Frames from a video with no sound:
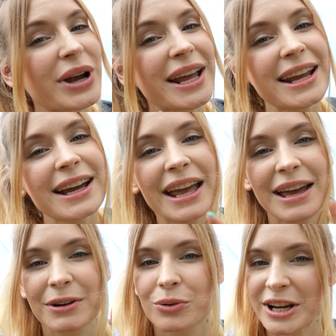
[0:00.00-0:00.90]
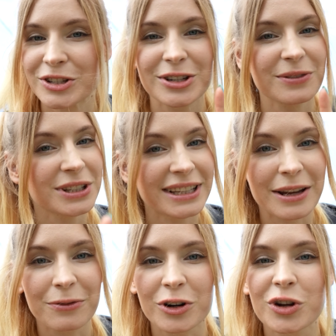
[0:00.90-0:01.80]
waiting, I have a question of the
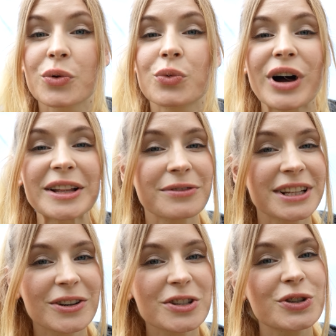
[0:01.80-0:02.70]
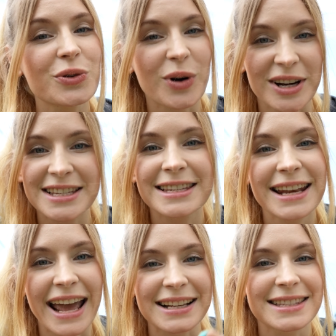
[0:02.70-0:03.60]
day for you. What videos do you want to see
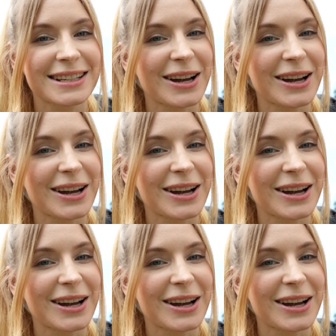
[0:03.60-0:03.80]
next?